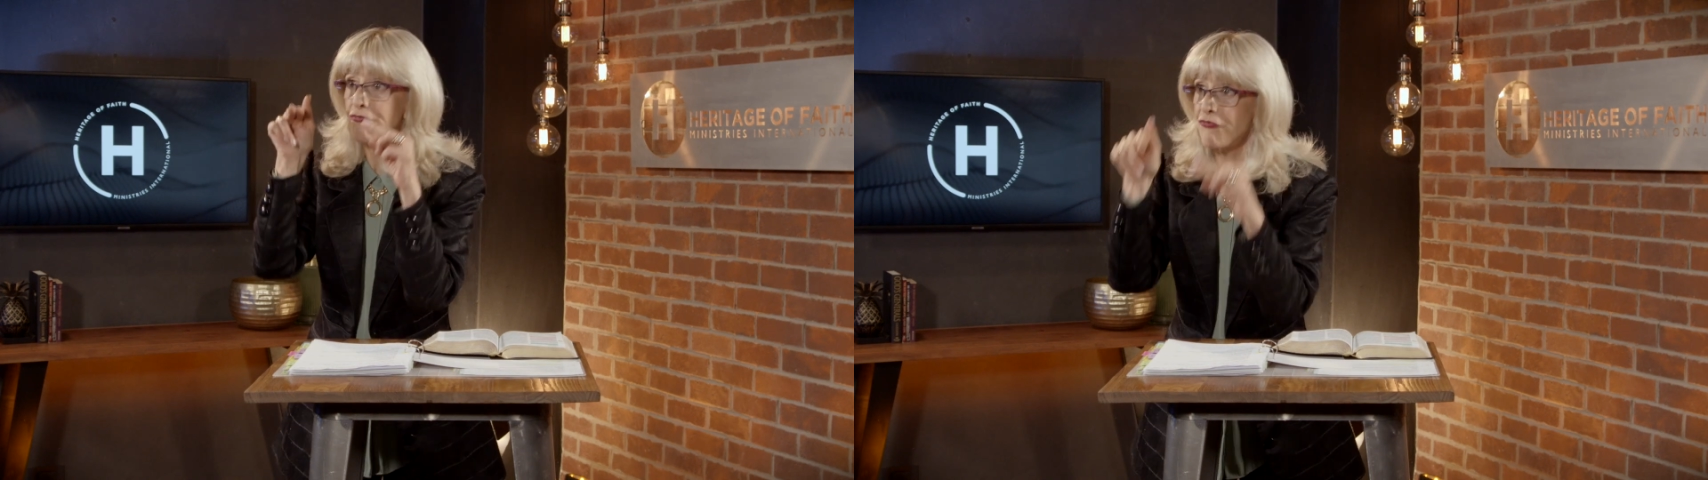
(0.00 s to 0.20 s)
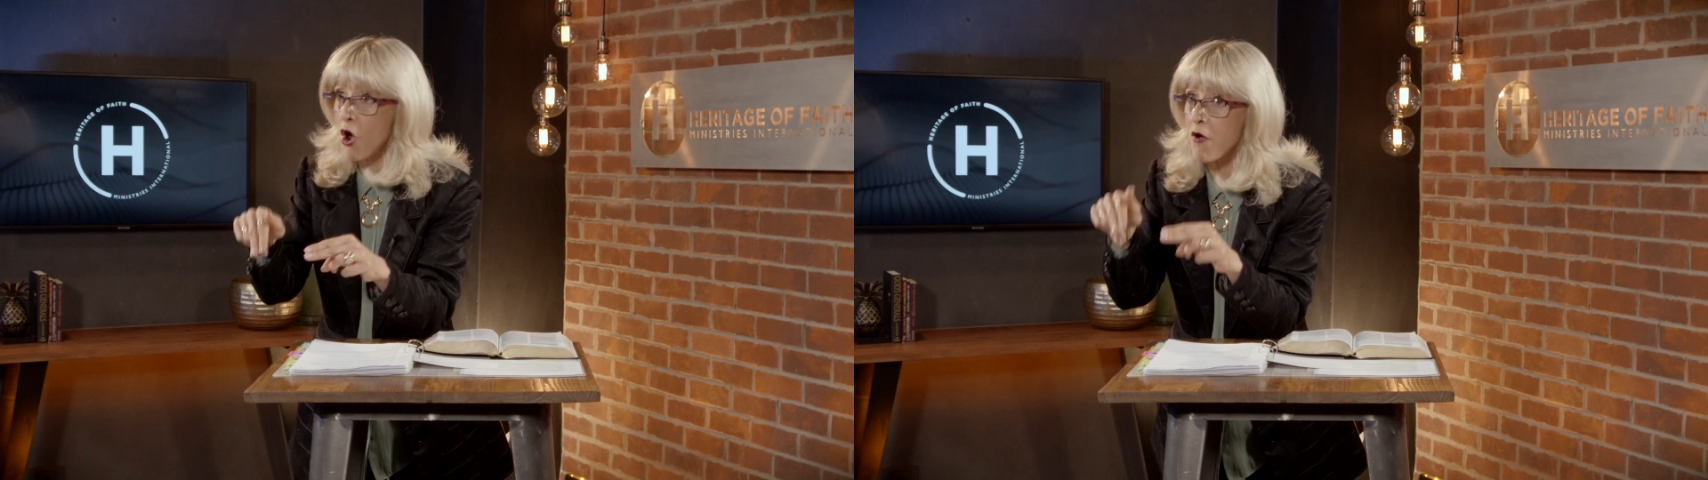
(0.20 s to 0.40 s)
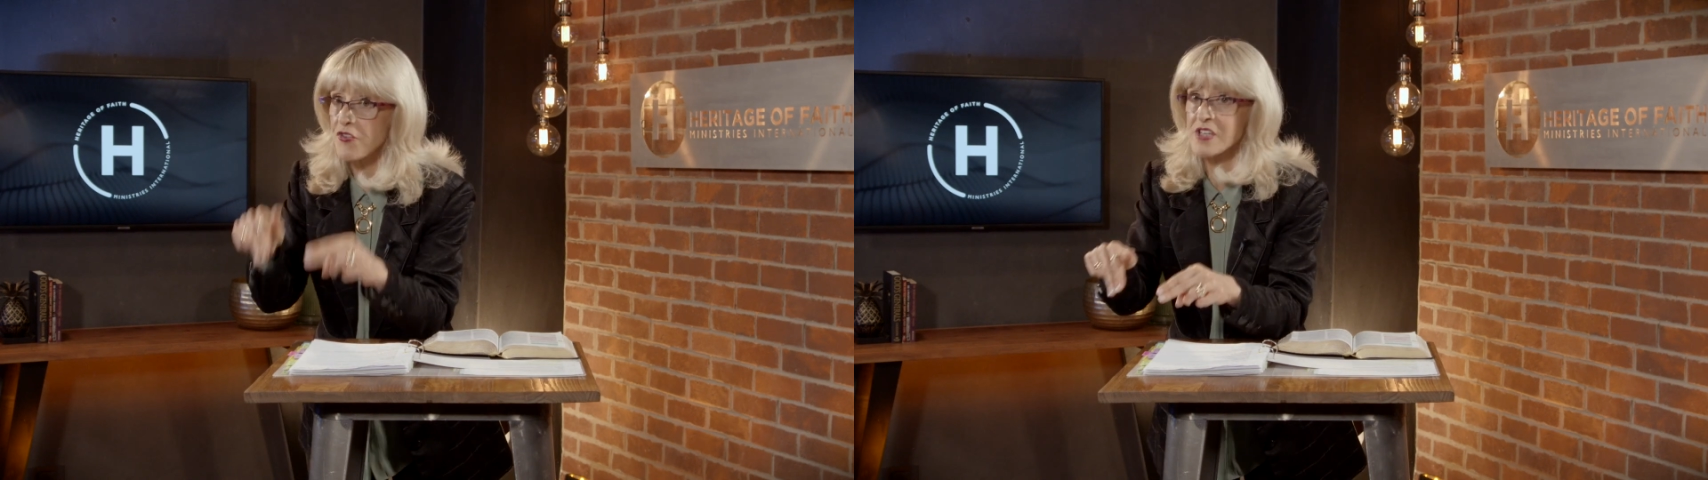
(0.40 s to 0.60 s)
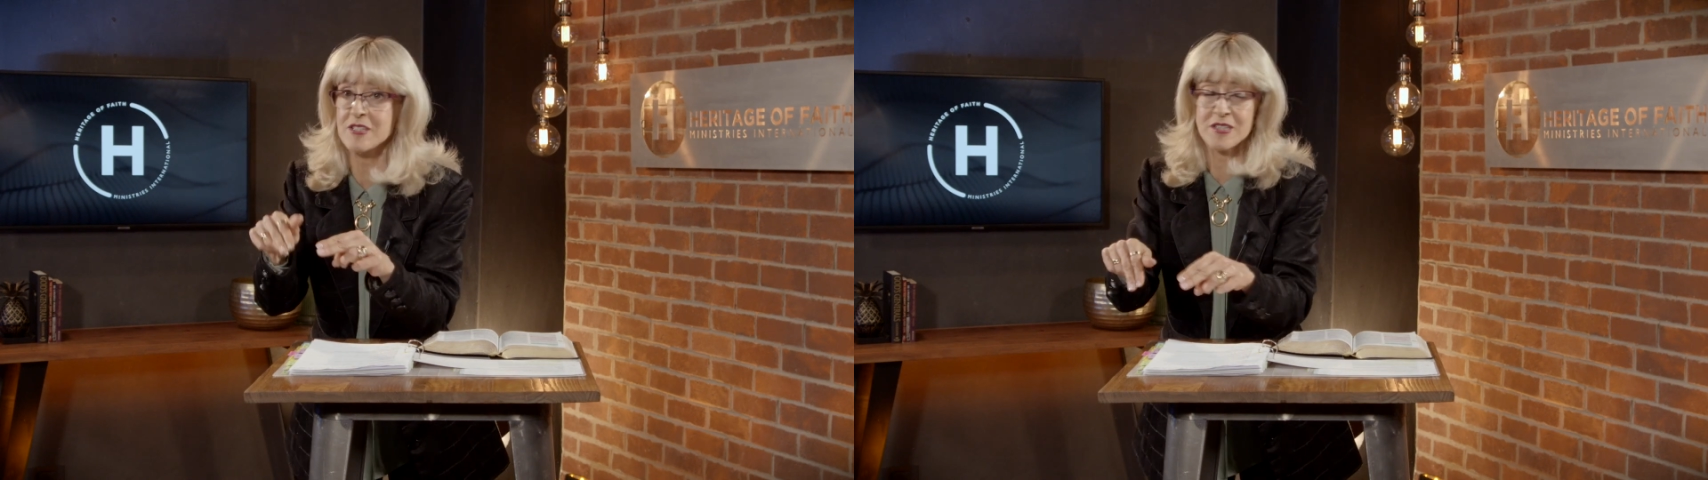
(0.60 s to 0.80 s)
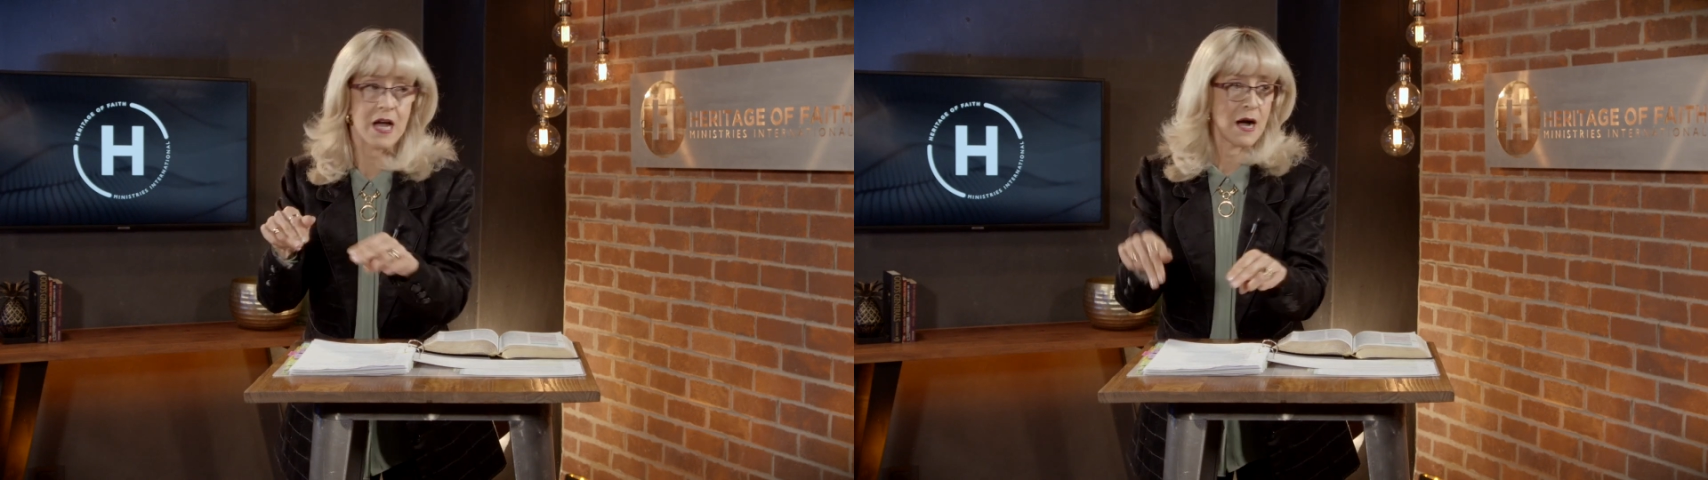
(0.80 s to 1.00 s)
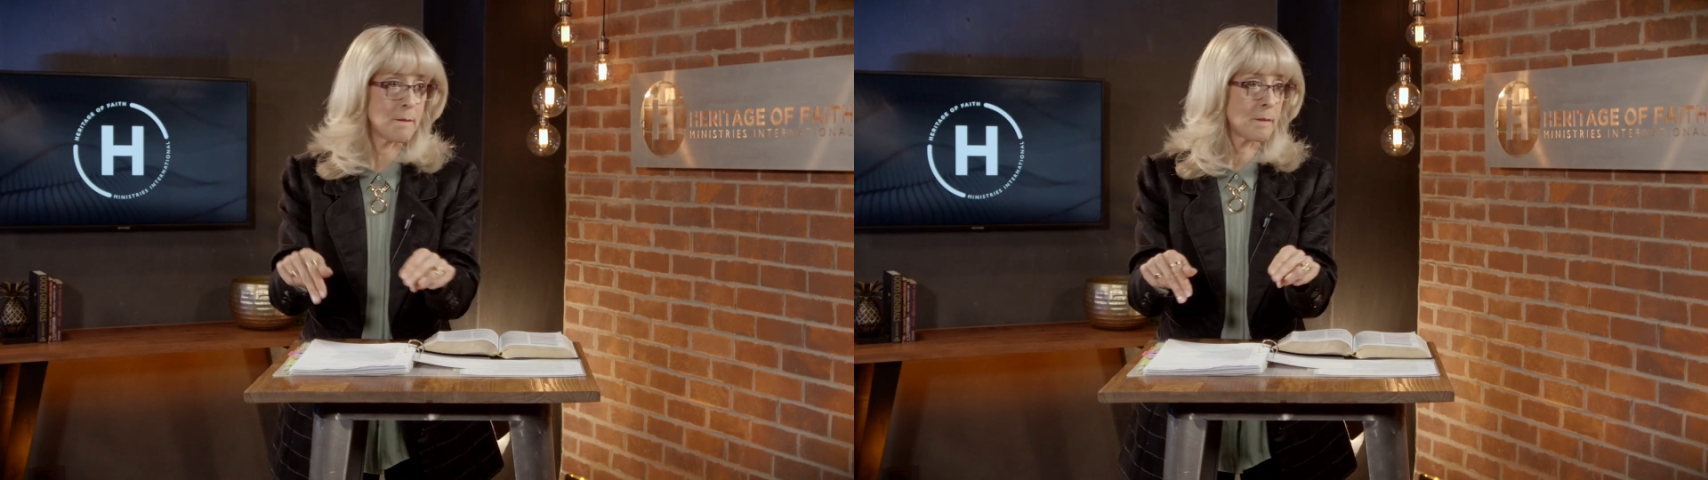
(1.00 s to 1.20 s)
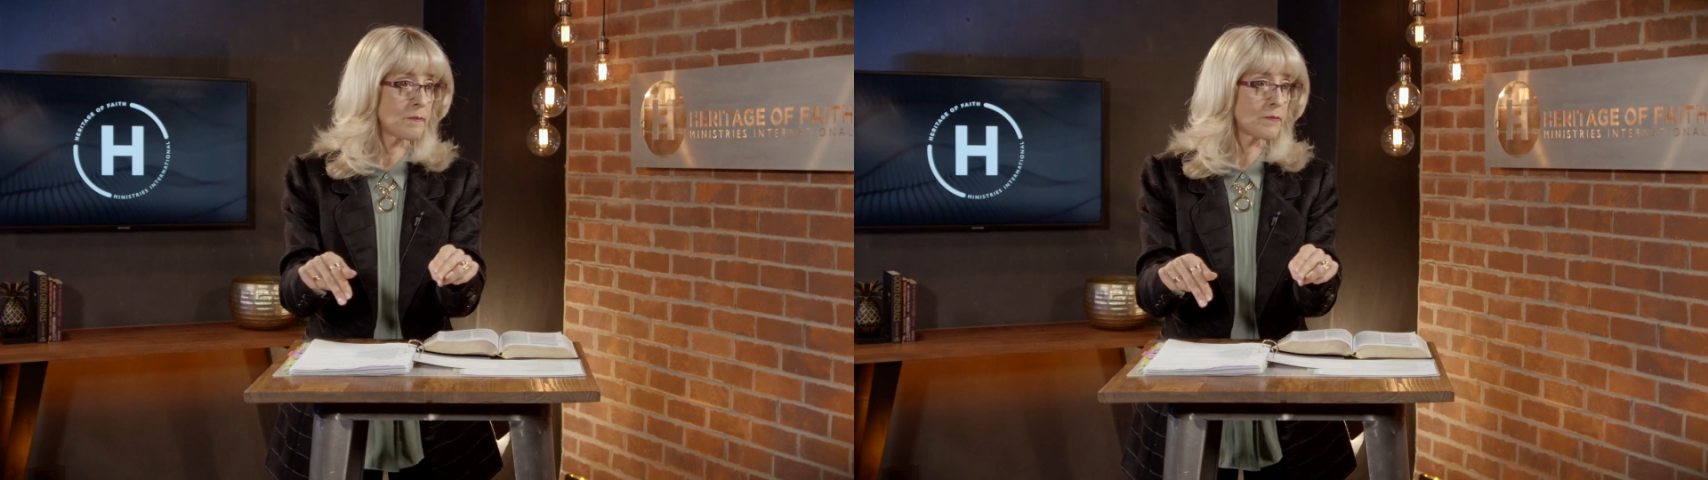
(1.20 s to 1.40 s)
for this time,